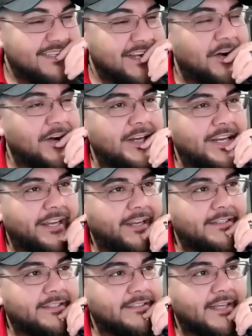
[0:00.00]
Is there a
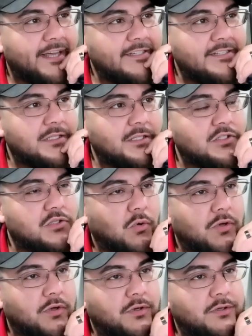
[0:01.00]
need to test the
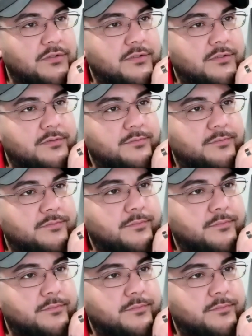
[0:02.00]
soils?